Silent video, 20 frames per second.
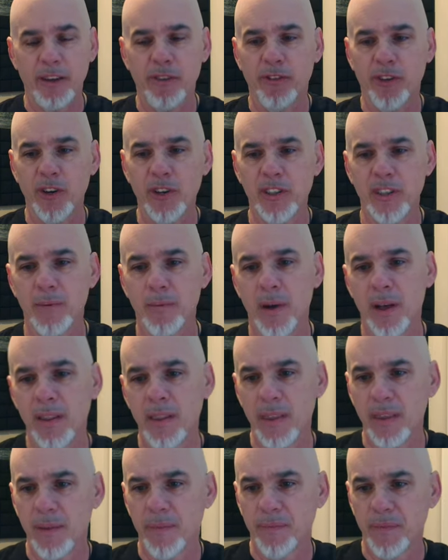first of the
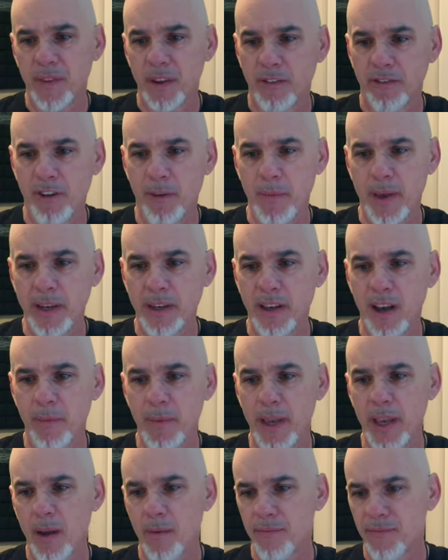month from
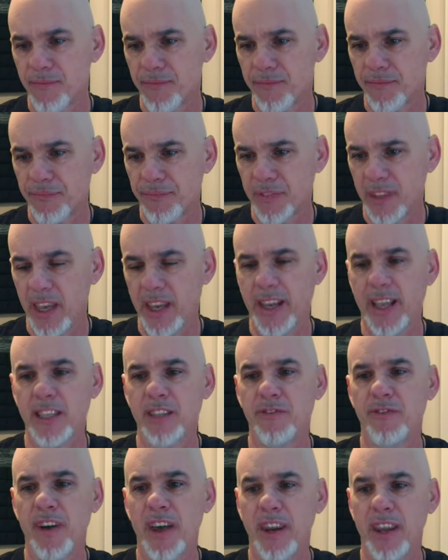incoming, it gets
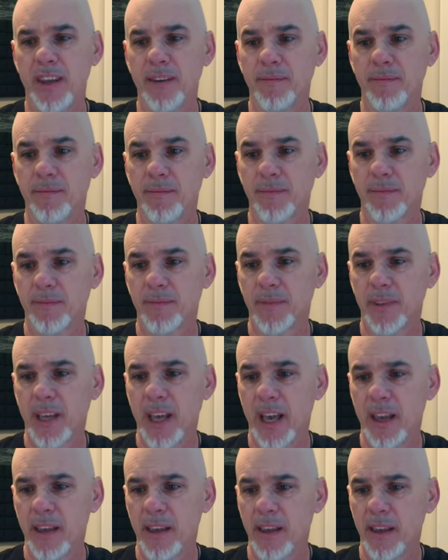fed in.
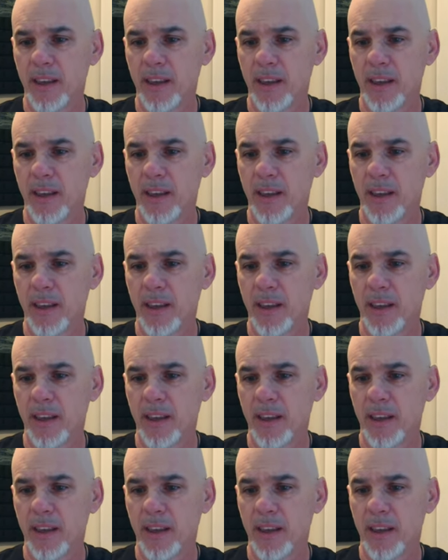Okay.